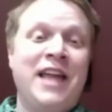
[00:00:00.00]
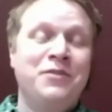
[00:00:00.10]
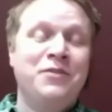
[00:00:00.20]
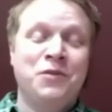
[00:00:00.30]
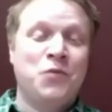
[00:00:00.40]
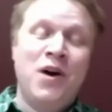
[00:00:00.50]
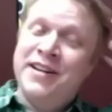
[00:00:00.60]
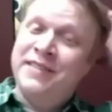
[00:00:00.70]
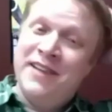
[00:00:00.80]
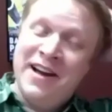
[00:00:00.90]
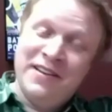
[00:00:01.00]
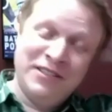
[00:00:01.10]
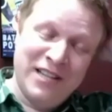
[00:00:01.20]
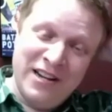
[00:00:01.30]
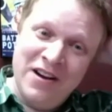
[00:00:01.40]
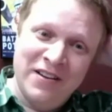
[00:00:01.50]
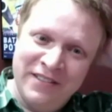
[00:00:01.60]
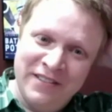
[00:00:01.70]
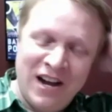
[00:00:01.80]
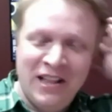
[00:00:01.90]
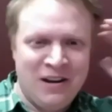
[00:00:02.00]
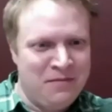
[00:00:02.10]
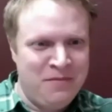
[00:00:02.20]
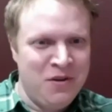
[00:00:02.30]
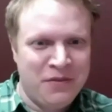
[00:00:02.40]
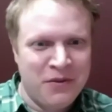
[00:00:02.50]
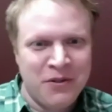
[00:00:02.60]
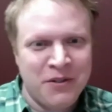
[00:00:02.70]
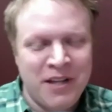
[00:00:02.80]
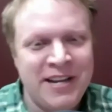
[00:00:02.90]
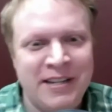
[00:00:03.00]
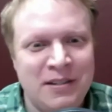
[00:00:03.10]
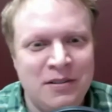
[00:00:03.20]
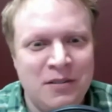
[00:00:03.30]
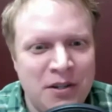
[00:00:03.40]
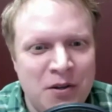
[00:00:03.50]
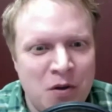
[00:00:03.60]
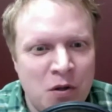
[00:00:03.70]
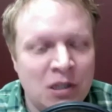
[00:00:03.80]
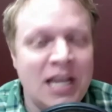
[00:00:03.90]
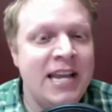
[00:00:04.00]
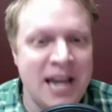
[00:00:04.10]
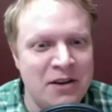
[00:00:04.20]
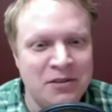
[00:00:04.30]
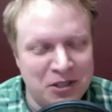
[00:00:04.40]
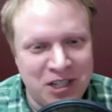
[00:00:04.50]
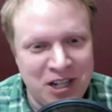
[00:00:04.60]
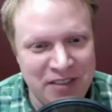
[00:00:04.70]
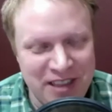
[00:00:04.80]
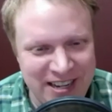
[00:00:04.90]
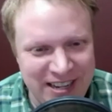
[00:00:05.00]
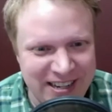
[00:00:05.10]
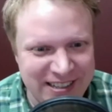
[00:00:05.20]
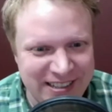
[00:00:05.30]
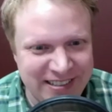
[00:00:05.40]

house was white. I was like, oh, they got like a beautiful like lake house or something.